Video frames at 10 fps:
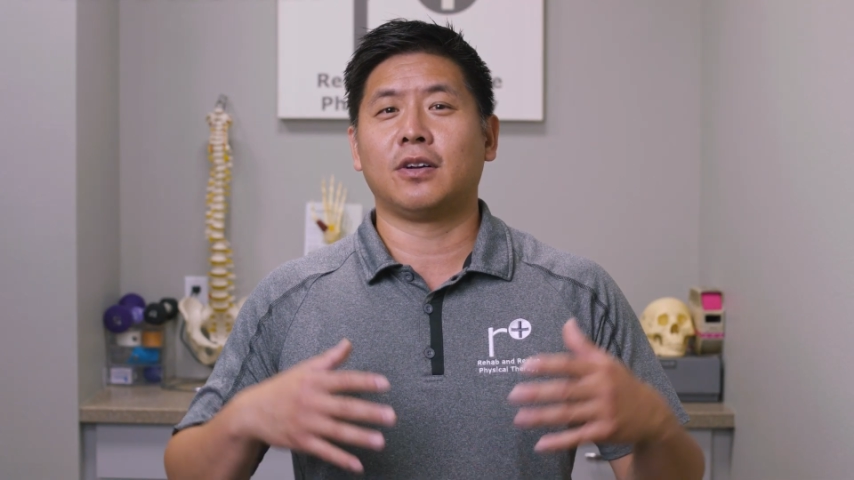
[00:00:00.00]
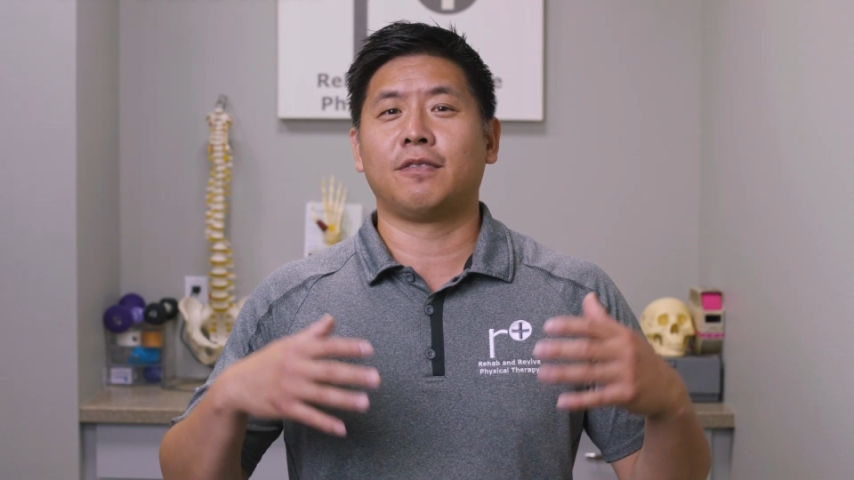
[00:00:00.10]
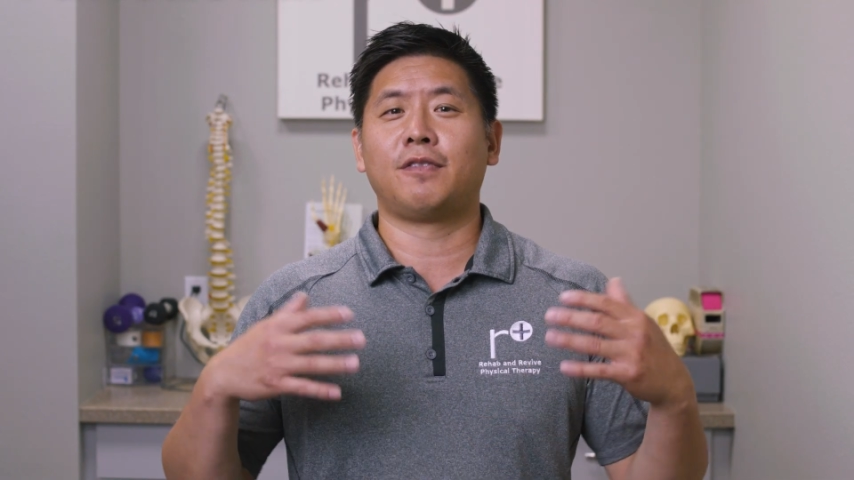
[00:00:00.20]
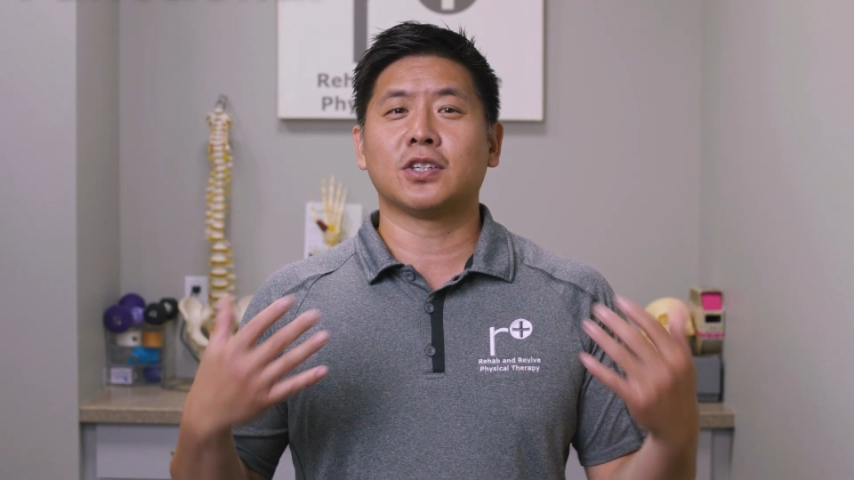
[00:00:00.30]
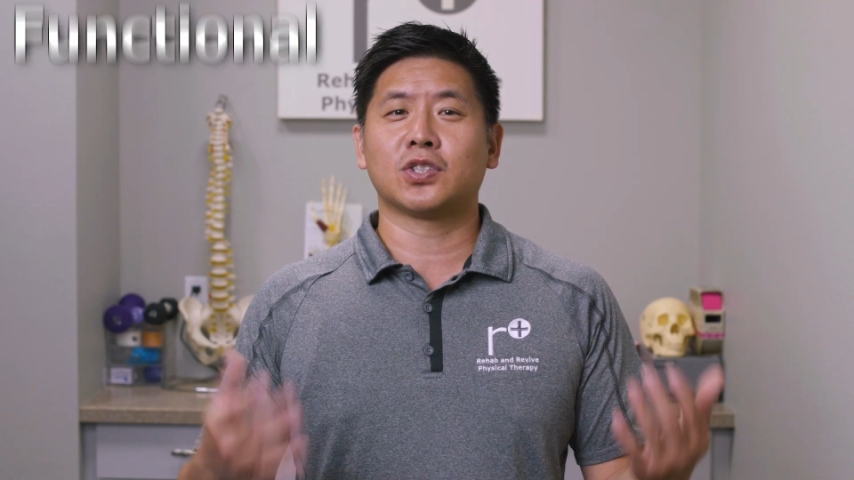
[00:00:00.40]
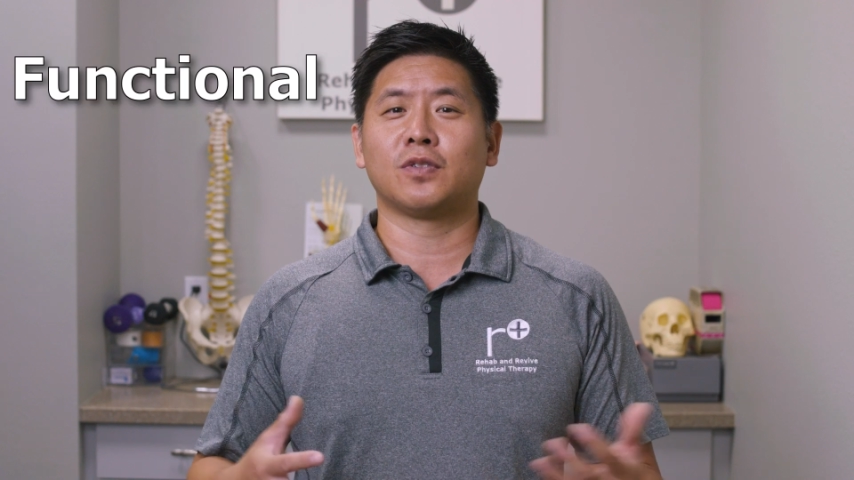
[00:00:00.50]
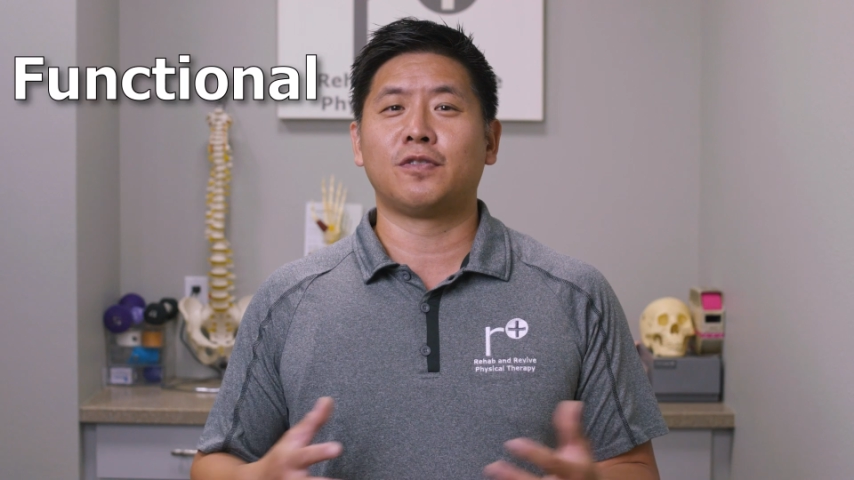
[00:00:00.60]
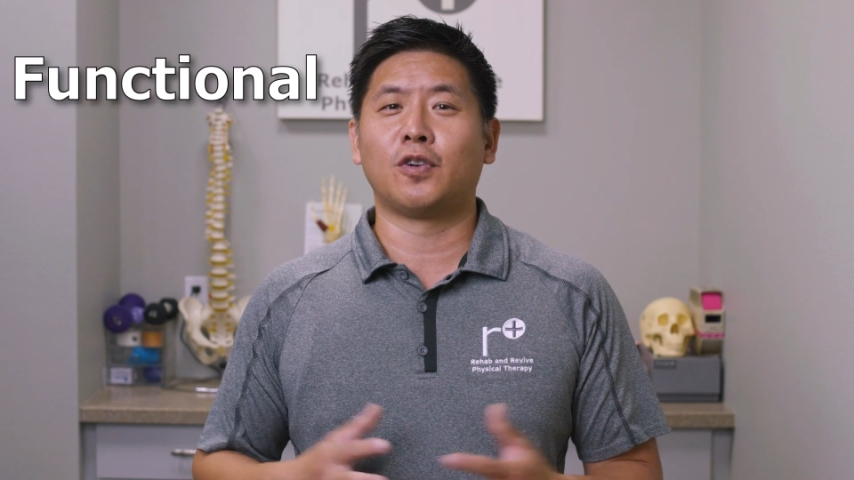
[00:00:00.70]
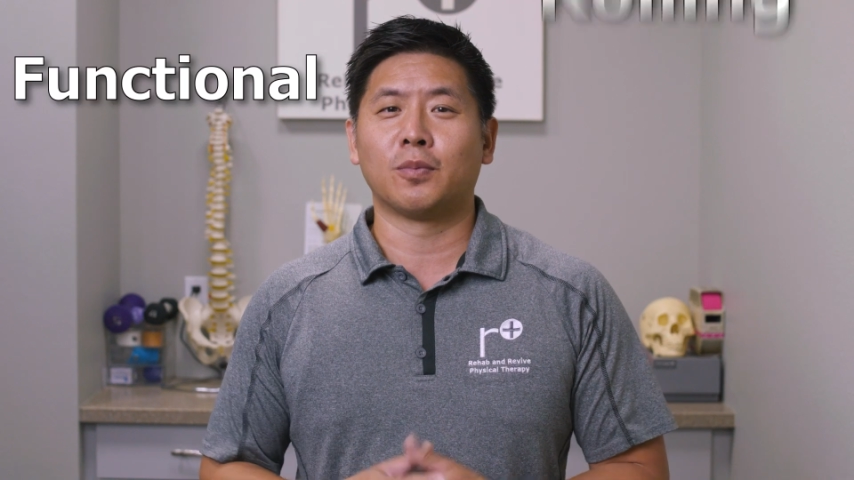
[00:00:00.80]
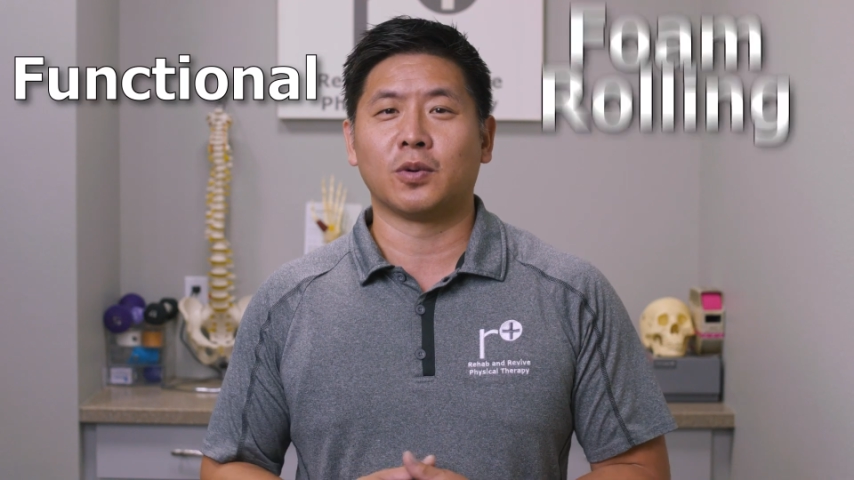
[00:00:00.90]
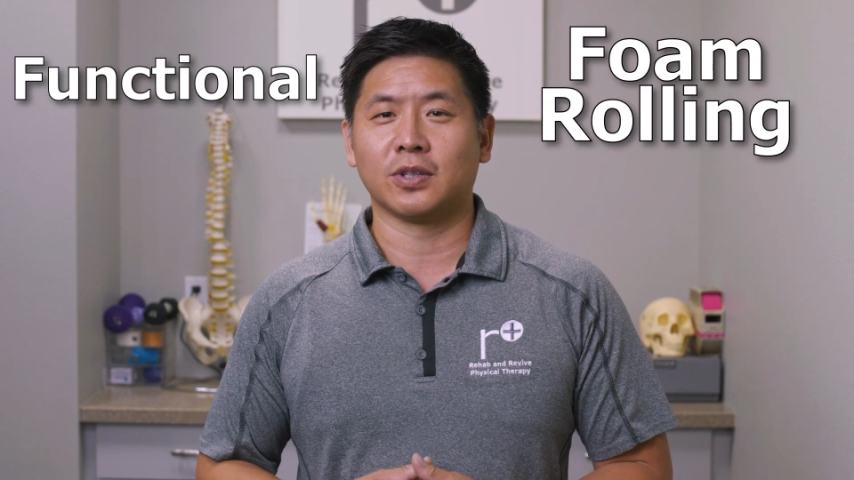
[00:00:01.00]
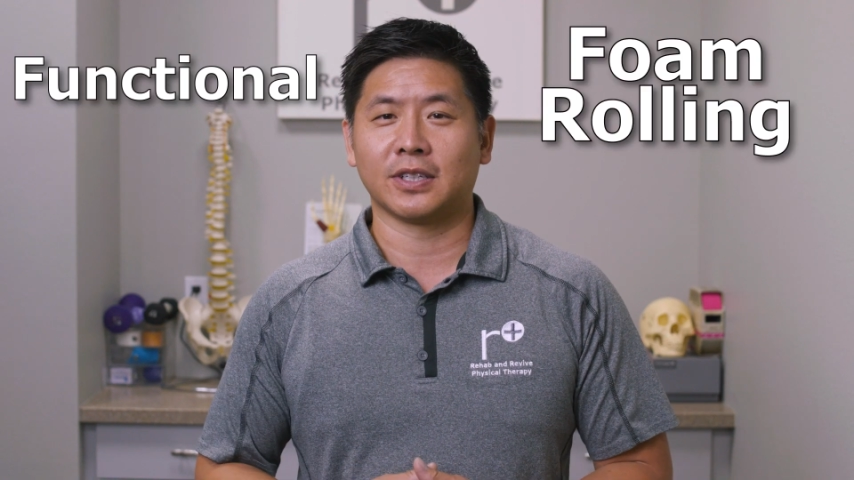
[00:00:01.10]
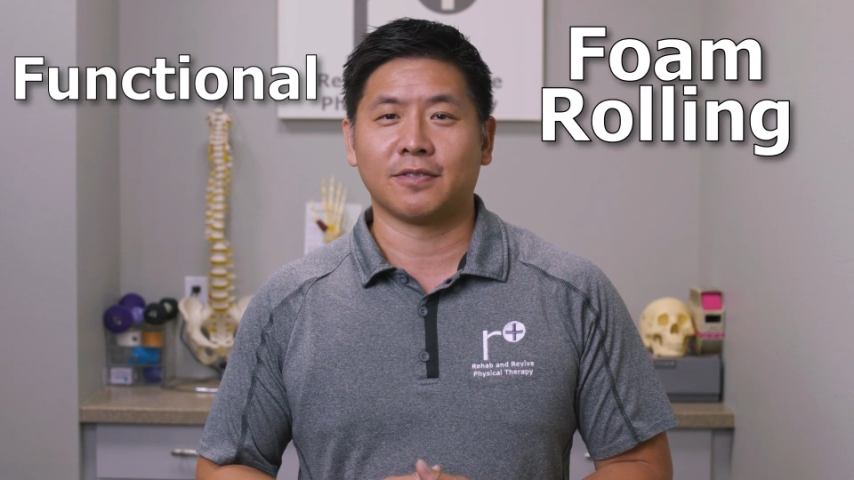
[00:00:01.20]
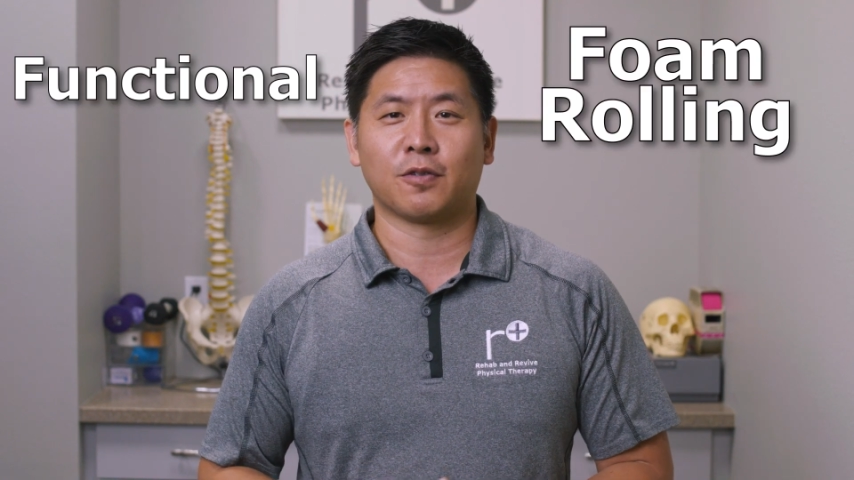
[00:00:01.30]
called functional foam rolling